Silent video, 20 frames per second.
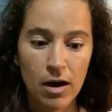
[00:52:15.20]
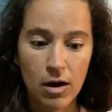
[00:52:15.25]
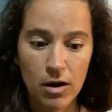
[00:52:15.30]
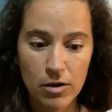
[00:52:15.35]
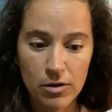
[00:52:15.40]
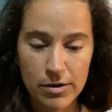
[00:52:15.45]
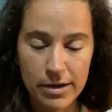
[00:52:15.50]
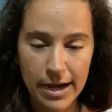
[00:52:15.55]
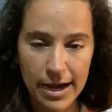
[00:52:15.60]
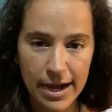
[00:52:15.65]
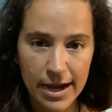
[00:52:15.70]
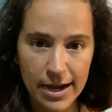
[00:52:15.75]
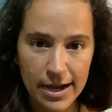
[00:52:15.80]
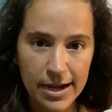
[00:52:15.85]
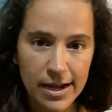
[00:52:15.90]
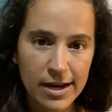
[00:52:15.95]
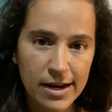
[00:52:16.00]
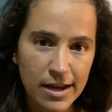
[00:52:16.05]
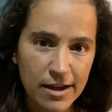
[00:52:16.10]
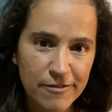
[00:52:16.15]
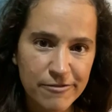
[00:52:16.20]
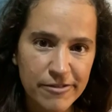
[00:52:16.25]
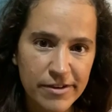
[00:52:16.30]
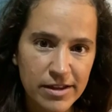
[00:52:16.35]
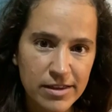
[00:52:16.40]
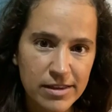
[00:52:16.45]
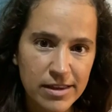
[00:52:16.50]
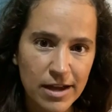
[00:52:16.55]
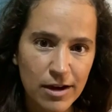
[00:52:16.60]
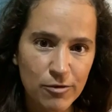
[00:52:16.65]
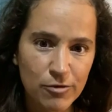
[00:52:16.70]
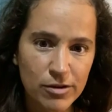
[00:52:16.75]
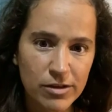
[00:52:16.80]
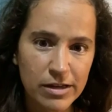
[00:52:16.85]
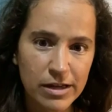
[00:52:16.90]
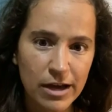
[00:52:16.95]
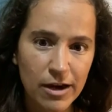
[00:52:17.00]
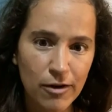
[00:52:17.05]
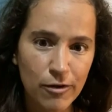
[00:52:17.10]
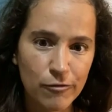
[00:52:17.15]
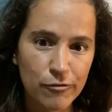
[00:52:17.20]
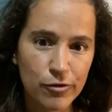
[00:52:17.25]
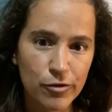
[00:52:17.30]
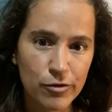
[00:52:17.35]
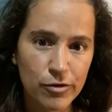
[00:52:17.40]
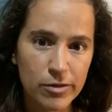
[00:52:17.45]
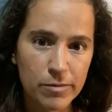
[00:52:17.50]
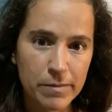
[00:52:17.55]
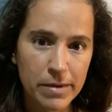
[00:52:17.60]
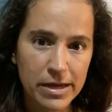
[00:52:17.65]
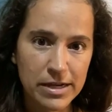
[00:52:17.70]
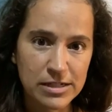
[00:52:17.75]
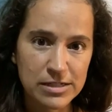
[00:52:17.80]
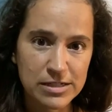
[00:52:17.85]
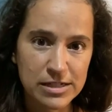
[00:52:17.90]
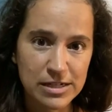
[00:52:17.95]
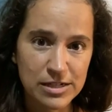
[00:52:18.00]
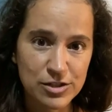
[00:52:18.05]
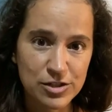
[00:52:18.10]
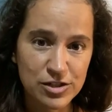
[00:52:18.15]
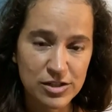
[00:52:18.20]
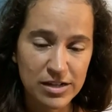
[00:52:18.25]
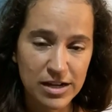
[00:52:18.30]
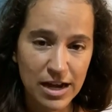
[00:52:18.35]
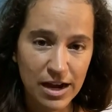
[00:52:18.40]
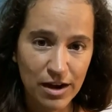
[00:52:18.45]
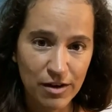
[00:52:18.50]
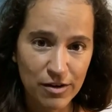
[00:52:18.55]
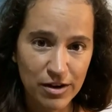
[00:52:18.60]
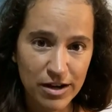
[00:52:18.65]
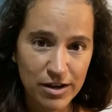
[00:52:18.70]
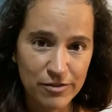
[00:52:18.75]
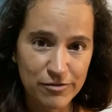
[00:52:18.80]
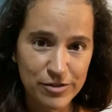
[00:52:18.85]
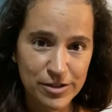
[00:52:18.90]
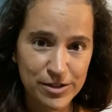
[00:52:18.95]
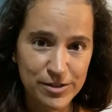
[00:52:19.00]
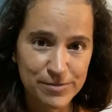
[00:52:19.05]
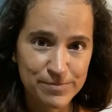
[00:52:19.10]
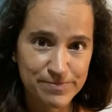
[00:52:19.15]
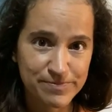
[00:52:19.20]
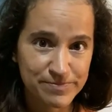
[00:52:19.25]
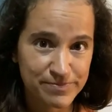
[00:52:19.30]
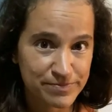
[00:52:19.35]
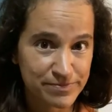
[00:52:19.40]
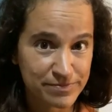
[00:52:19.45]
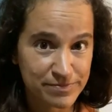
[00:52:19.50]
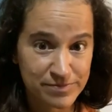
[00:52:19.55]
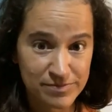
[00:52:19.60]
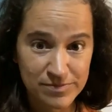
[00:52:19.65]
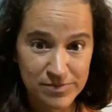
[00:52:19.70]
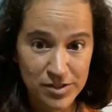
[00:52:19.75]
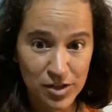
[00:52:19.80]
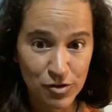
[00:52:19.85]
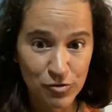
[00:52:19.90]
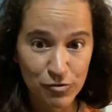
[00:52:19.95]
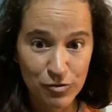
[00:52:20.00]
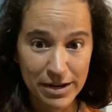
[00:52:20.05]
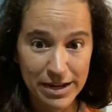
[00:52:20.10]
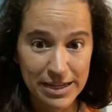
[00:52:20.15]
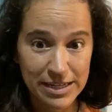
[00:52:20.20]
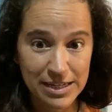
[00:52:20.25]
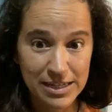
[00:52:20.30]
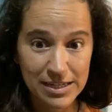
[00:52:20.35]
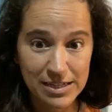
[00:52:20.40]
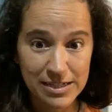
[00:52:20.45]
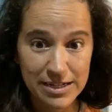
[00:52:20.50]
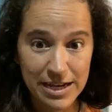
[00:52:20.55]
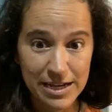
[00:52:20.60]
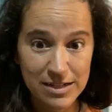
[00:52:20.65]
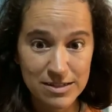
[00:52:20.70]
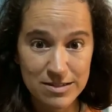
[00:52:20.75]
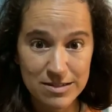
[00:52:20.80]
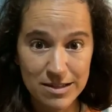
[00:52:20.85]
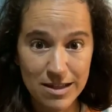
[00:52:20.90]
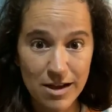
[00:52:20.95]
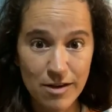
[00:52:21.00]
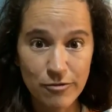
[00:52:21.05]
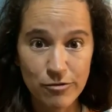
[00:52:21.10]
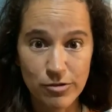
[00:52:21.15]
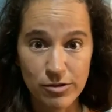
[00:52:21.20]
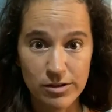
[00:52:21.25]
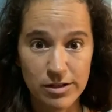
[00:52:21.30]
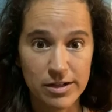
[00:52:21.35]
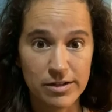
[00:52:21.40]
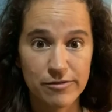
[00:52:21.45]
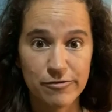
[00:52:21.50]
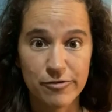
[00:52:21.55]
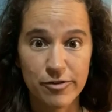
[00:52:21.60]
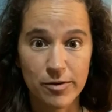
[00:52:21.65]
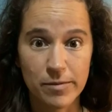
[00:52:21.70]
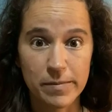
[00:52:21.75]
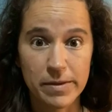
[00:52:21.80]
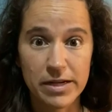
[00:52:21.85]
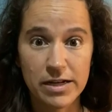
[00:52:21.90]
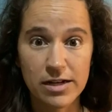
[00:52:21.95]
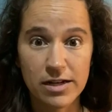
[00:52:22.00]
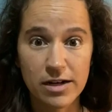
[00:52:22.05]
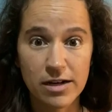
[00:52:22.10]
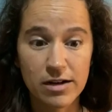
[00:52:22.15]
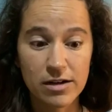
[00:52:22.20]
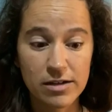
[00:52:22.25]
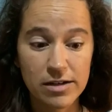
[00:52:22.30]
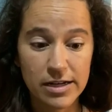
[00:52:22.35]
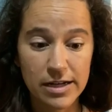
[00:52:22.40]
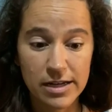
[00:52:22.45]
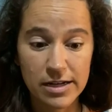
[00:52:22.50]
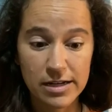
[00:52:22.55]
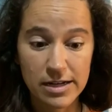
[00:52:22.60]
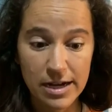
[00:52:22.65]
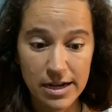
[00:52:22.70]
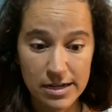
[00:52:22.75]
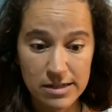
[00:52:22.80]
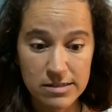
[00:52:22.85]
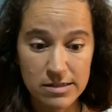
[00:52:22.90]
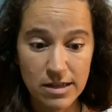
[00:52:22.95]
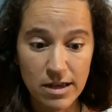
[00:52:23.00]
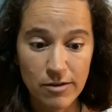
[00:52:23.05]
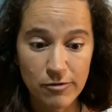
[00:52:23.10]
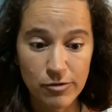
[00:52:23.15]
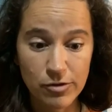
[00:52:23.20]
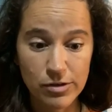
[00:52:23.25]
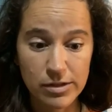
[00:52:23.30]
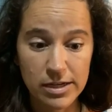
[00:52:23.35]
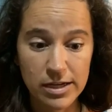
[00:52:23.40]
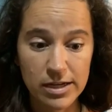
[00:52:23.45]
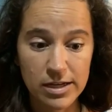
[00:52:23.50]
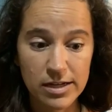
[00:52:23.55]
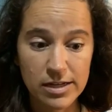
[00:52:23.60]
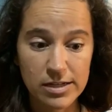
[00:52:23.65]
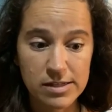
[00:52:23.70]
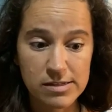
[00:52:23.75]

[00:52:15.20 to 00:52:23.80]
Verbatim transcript: Okay, and I found that really helpful with meditation. However, Reiki next leveled it for me, y'all. It next leveled it.